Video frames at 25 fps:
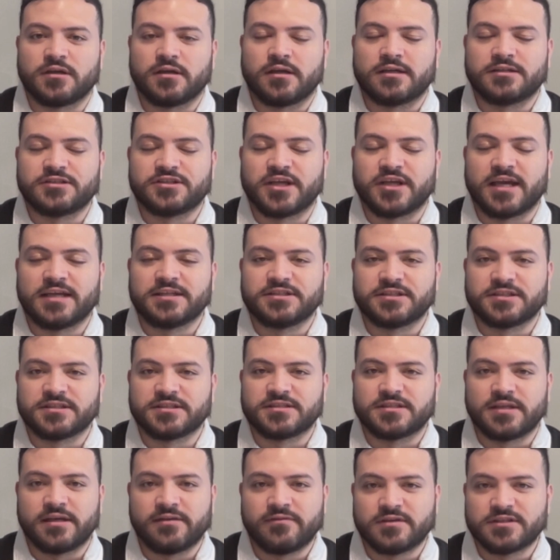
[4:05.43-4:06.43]
education
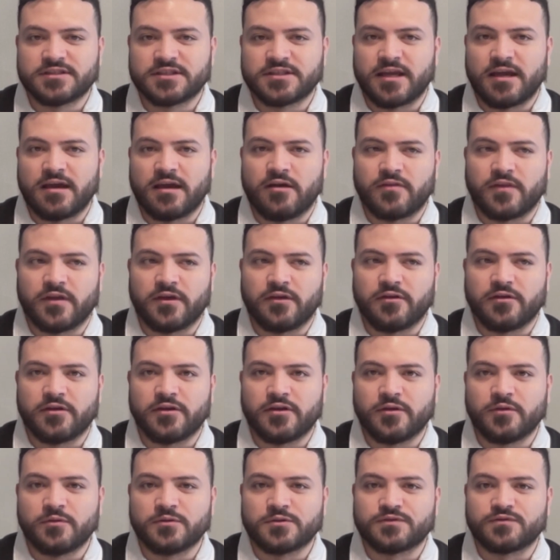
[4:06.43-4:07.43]
savings account that you
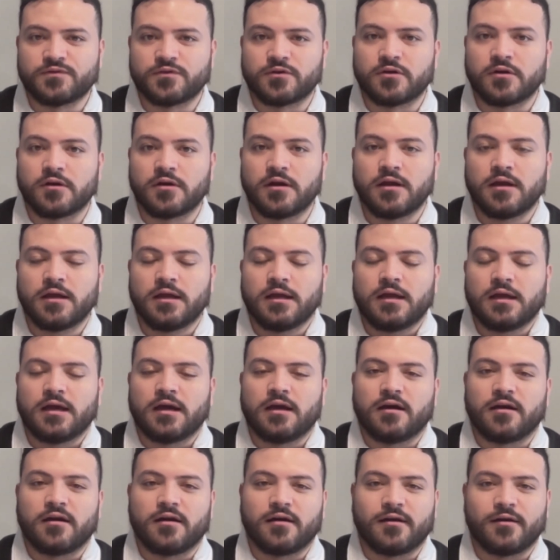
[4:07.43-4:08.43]
could use for
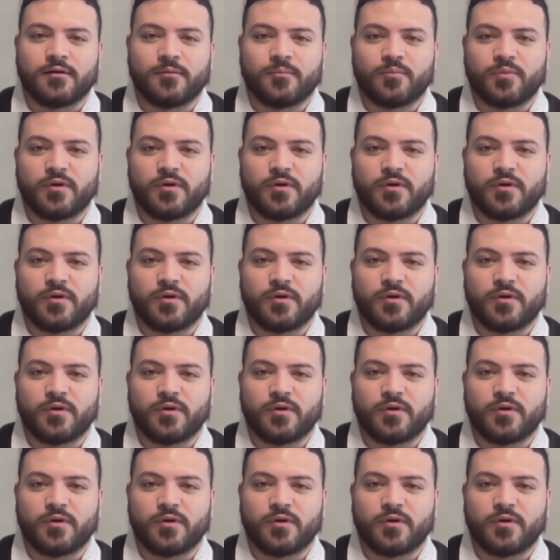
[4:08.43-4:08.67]
uh,